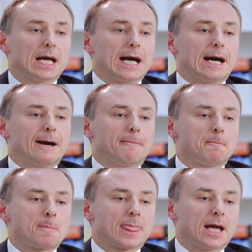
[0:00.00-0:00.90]

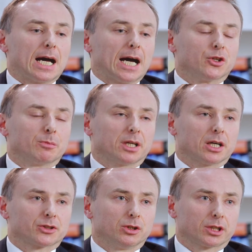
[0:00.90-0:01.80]
And you'll be
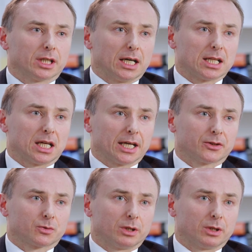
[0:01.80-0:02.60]
asked to look at a light